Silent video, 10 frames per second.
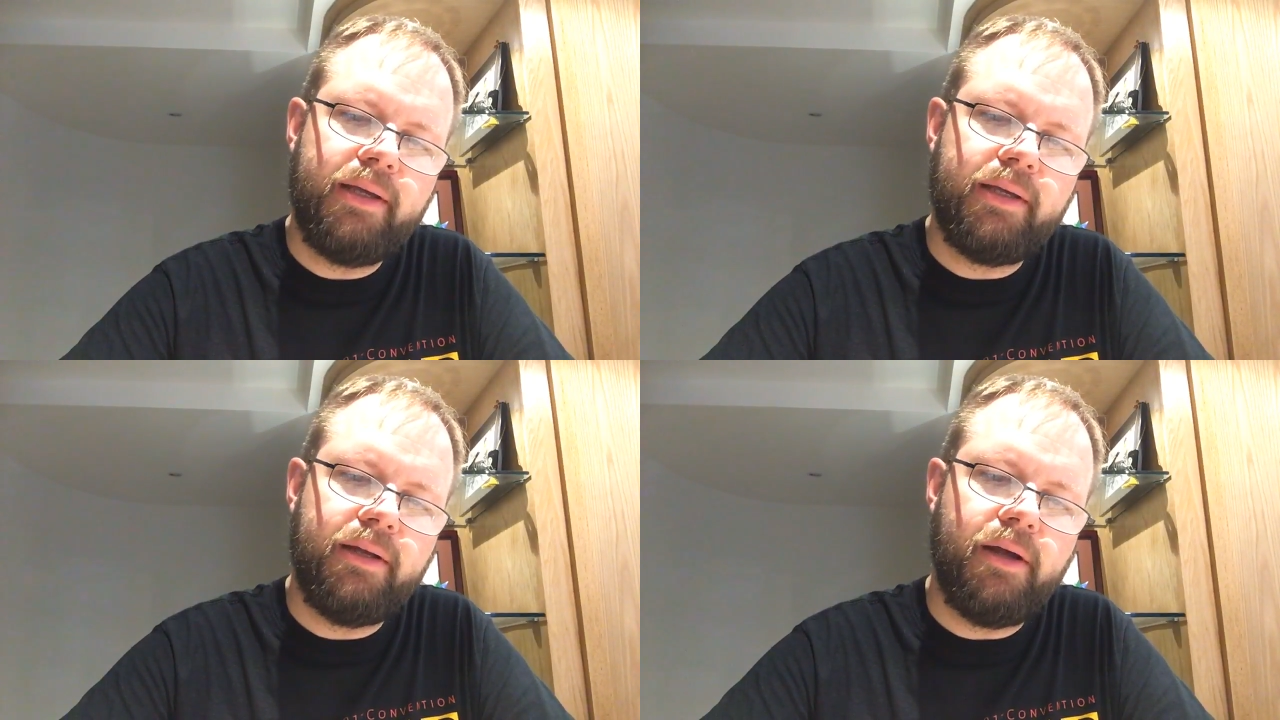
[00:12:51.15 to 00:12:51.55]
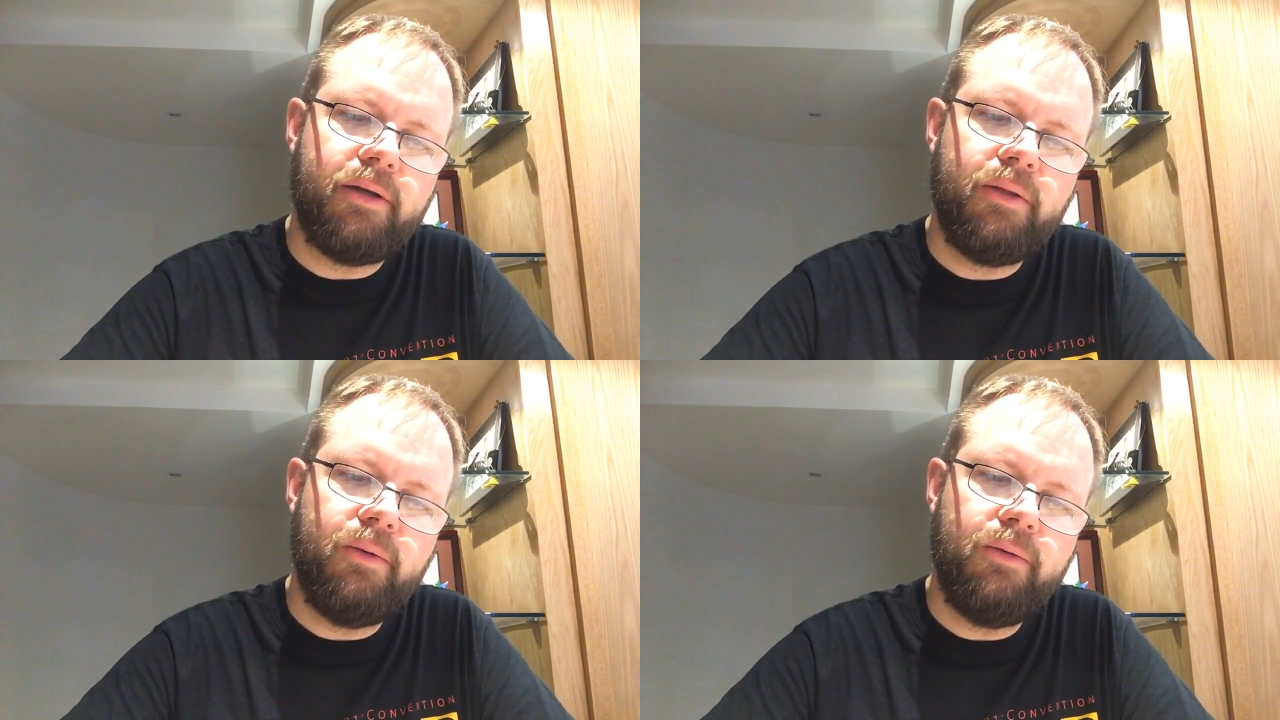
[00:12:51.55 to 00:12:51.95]

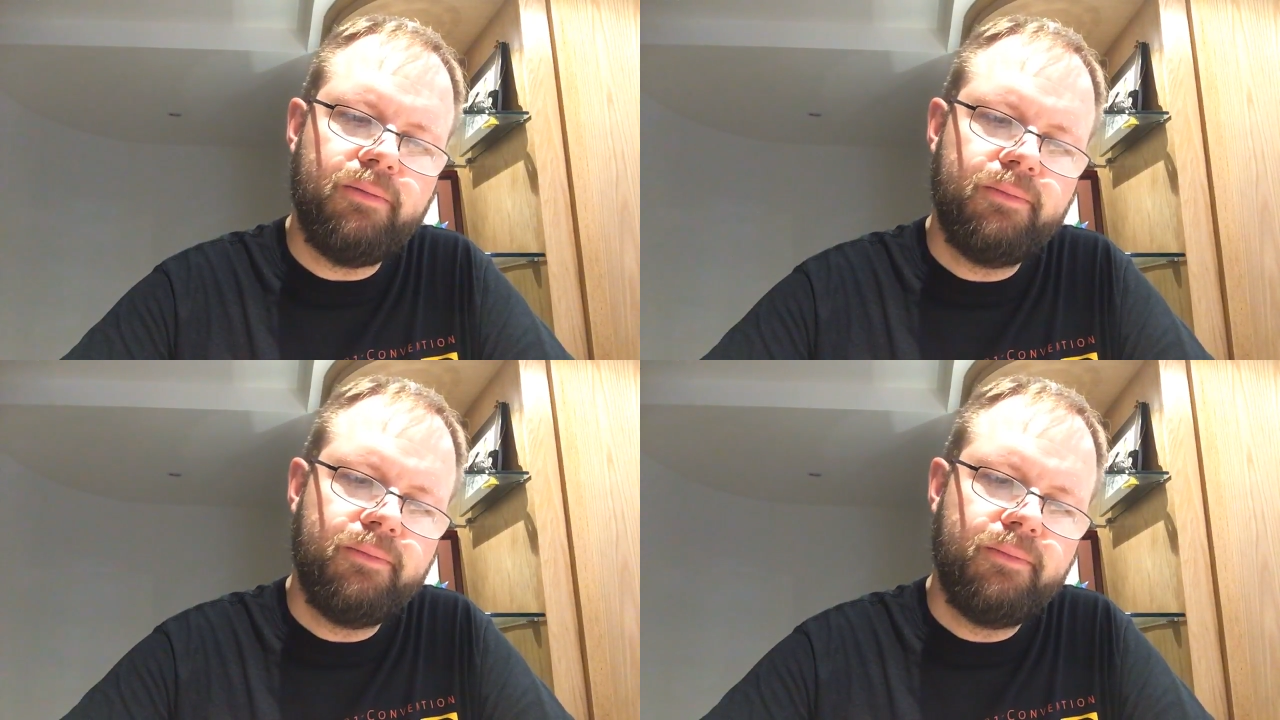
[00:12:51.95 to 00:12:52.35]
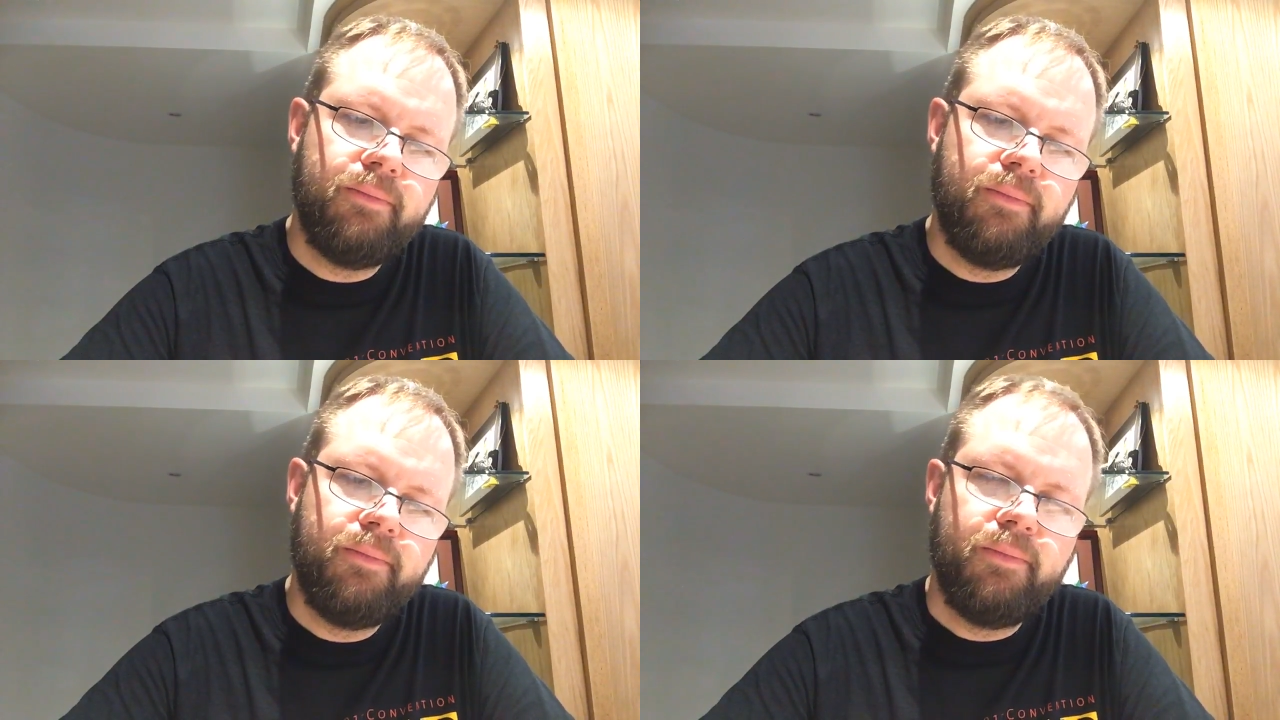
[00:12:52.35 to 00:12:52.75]
Gerardo,
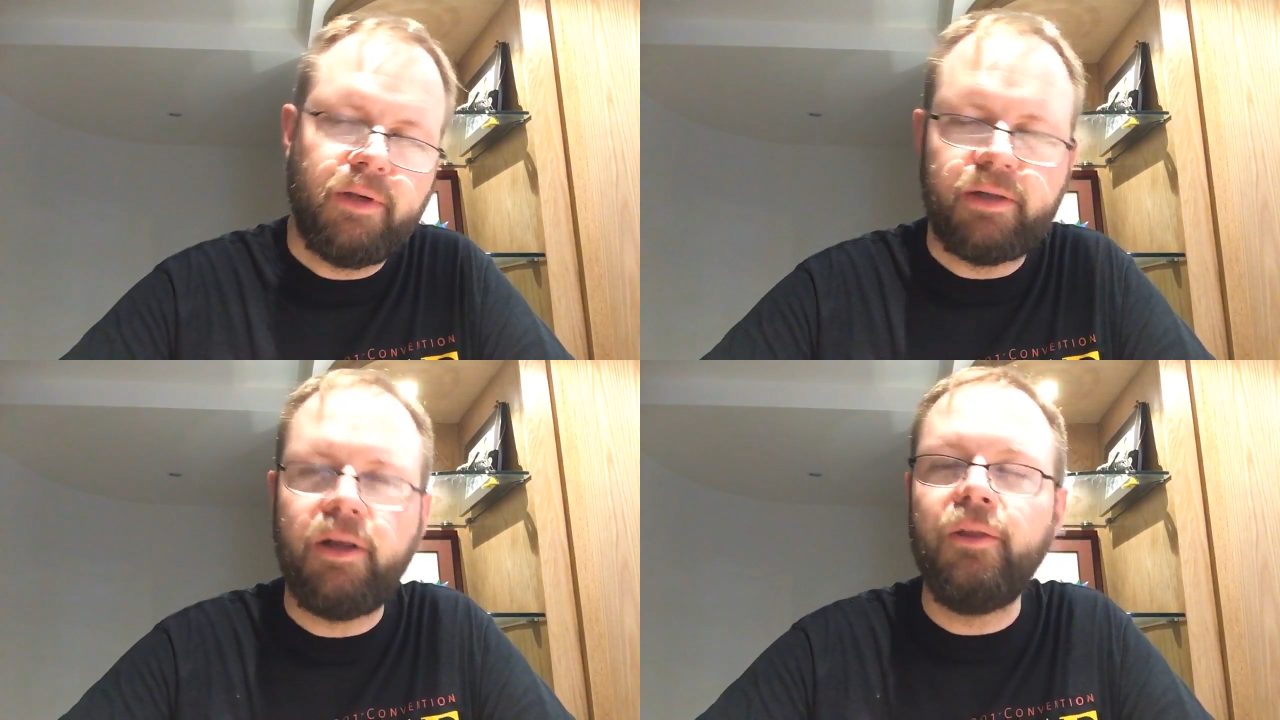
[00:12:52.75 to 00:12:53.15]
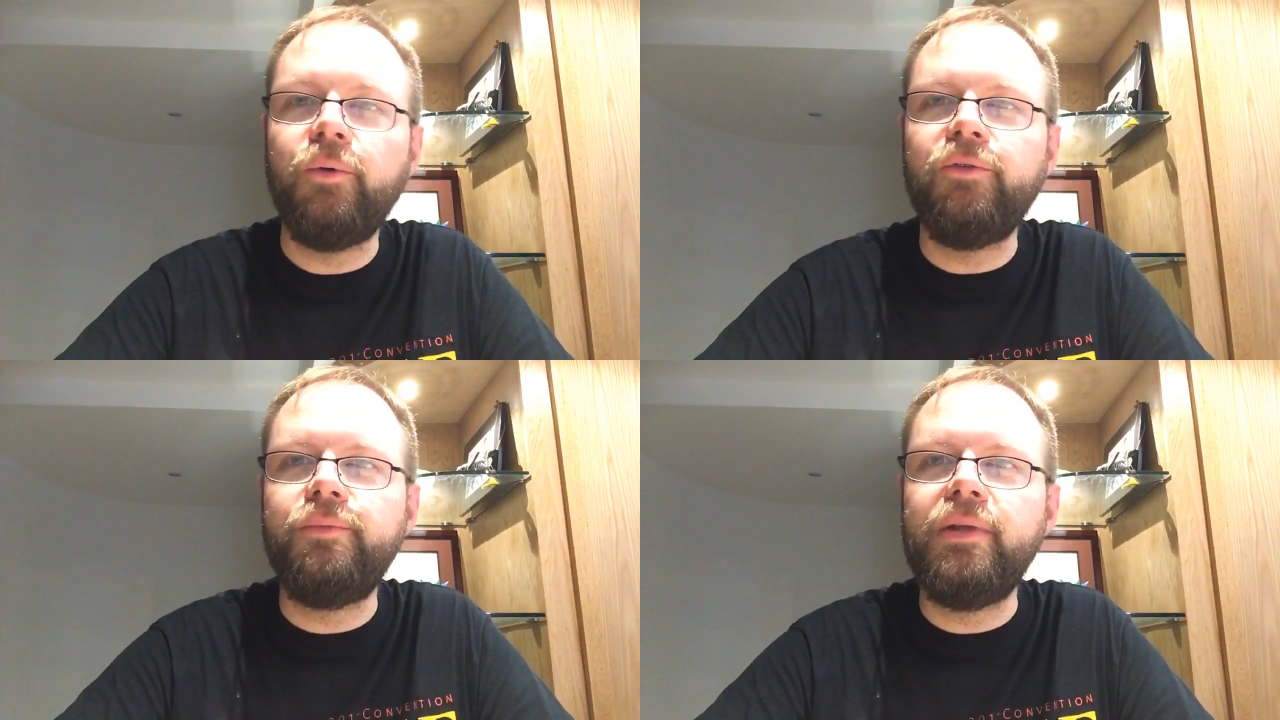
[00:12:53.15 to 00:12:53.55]

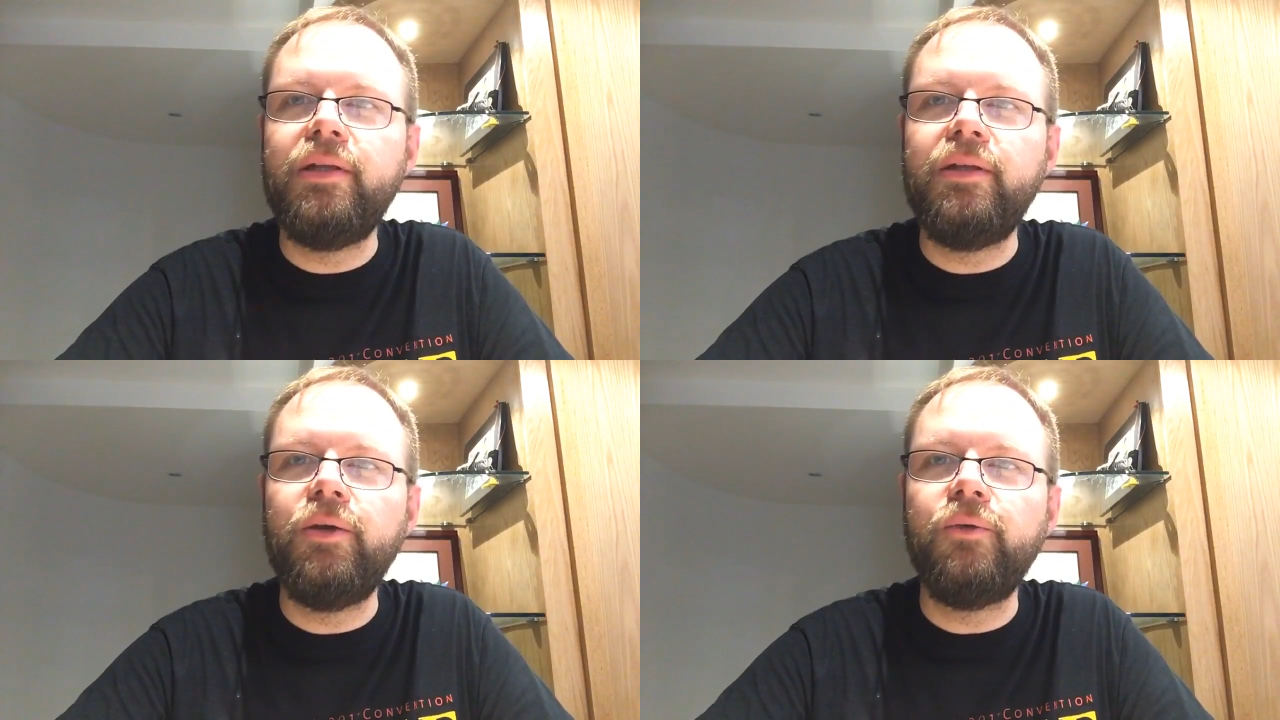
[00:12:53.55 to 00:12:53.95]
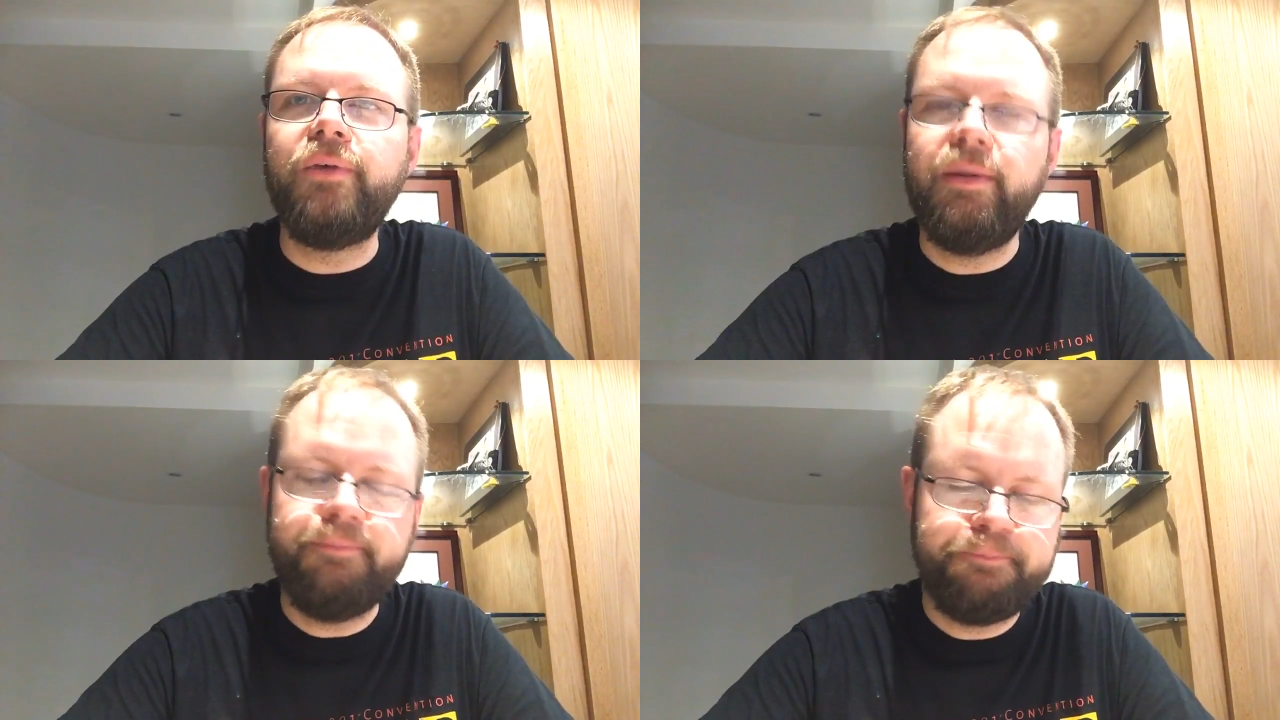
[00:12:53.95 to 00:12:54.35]
Gerardo of Mini Neo
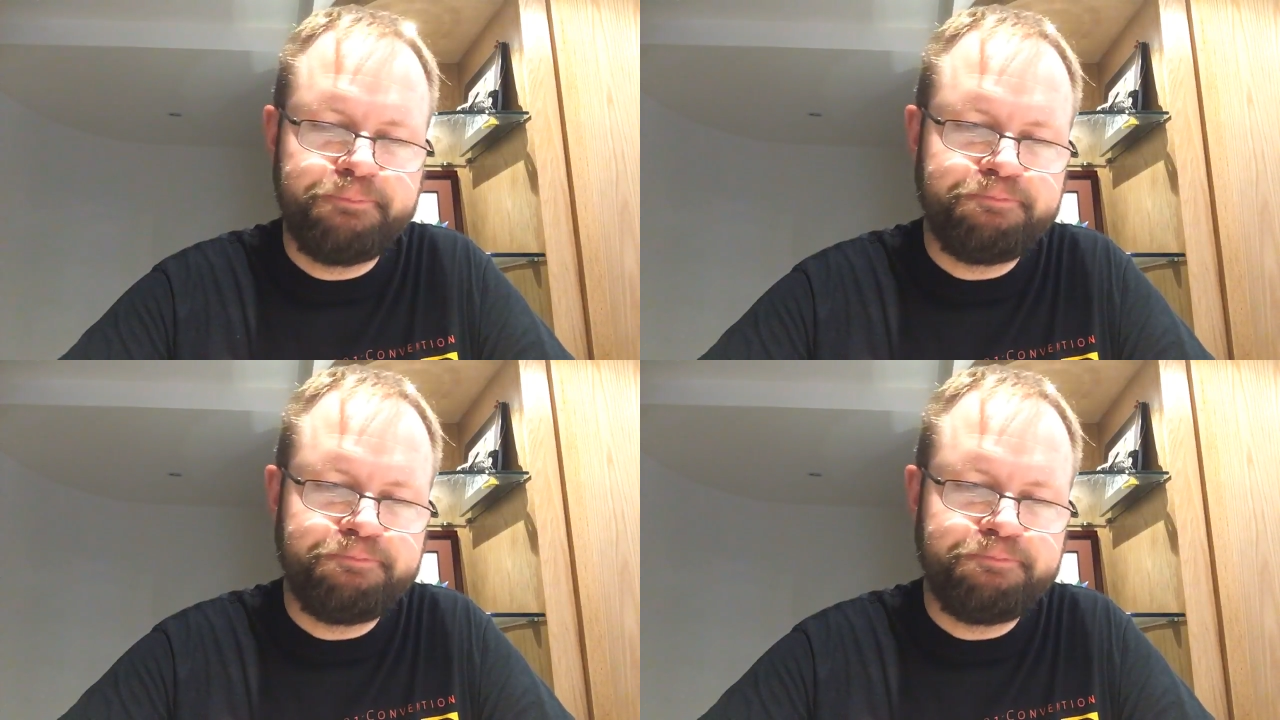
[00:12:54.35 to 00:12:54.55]
fame.